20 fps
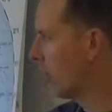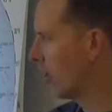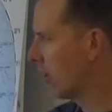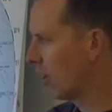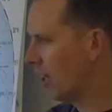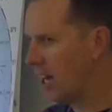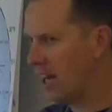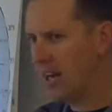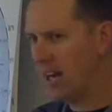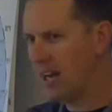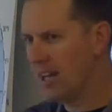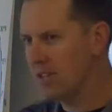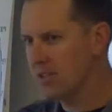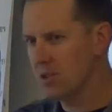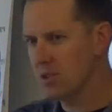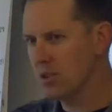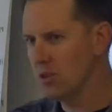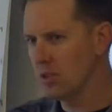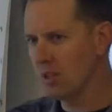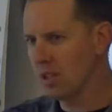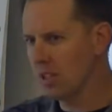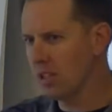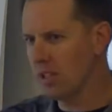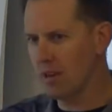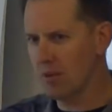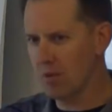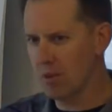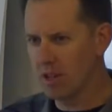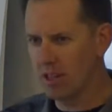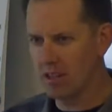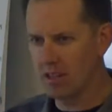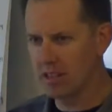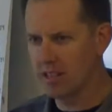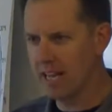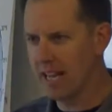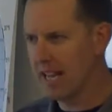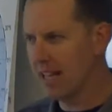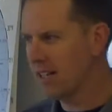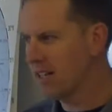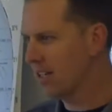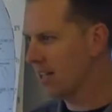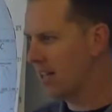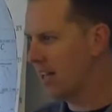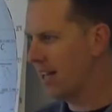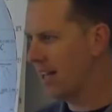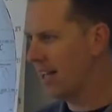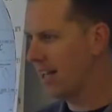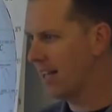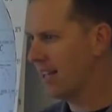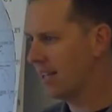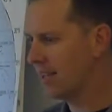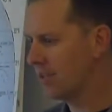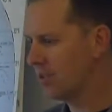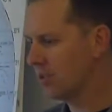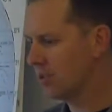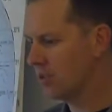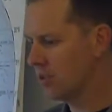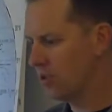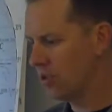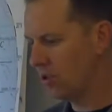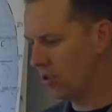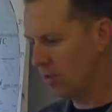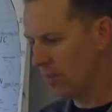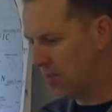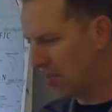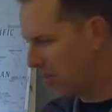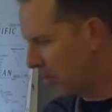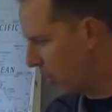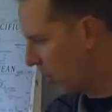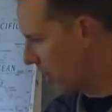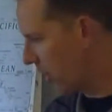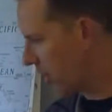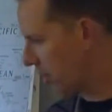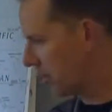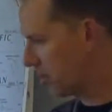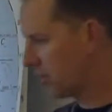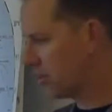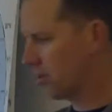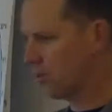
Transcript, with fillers: They're every teacher I've ever had is like I can go up and ask